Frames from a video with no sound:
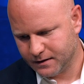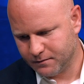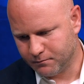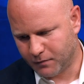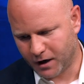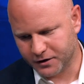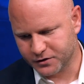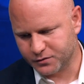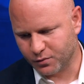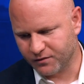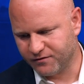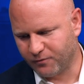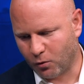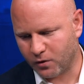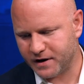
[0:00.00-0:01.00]
Mothers were
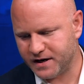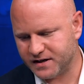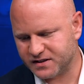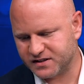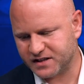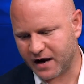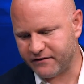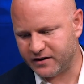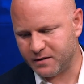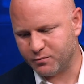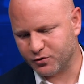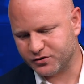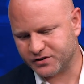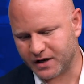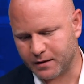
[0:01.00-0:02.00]
forty to seventy
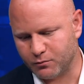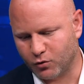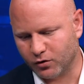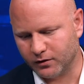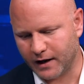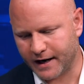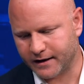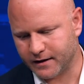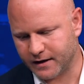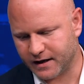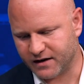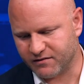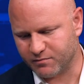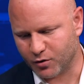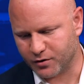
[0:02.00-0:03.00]
percent more likely to
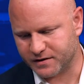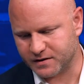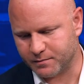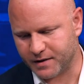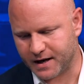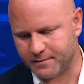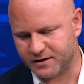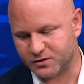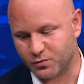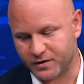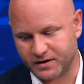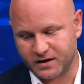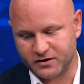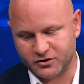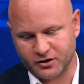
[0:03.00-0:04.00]
give birth to babies
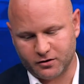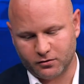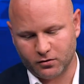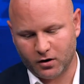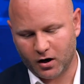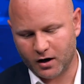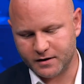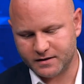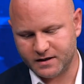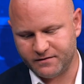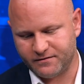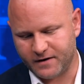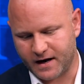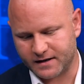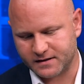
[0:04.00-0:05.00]
with congenital heart
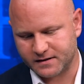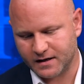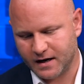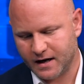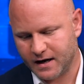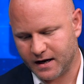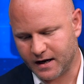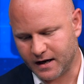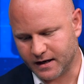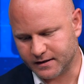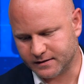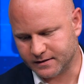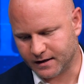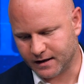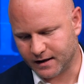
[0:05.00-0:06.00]
defects.
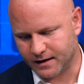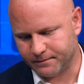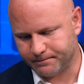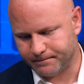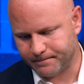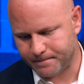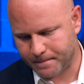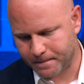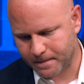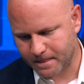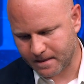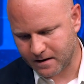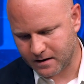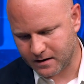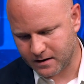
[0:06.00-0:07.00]
And uh,
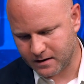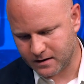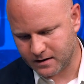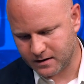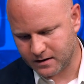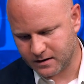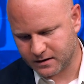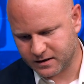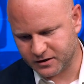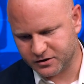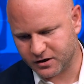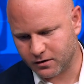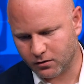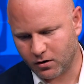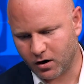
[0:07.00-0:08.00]

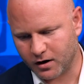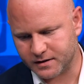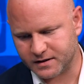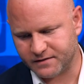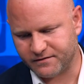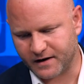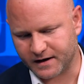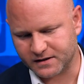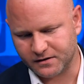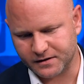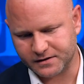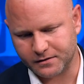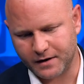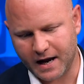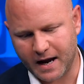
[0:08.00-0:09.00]
congenital heart defects
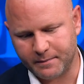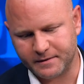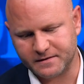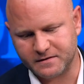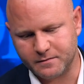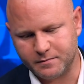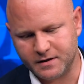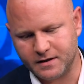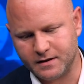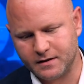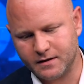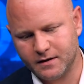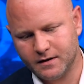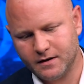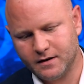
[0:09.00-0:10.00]
also happen to
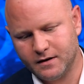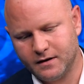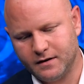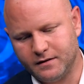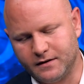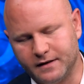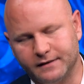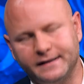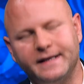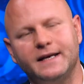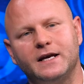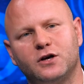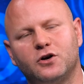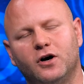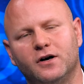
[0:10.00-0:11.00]
be the
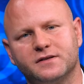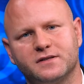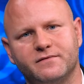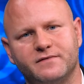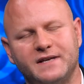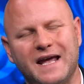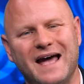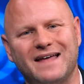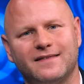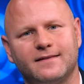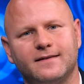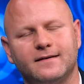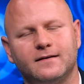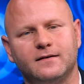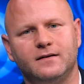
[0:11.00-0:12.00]
leading cause of
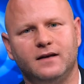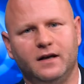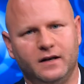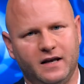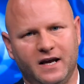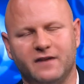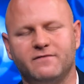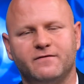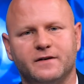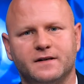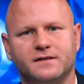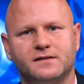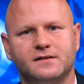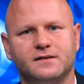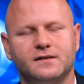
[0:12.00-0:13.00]
death in
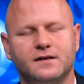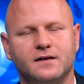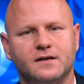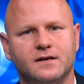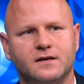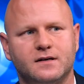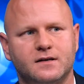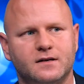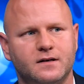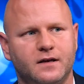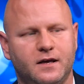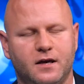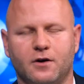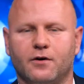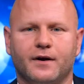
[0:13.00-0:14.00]
infants
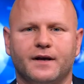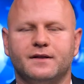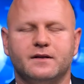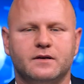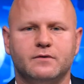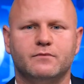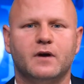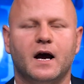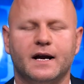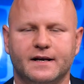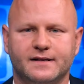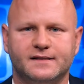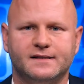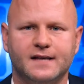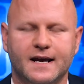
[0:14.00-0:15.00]
here in the
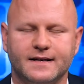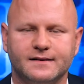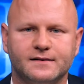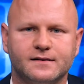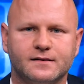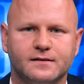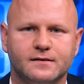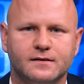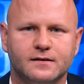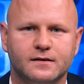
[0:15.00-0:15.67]
United States.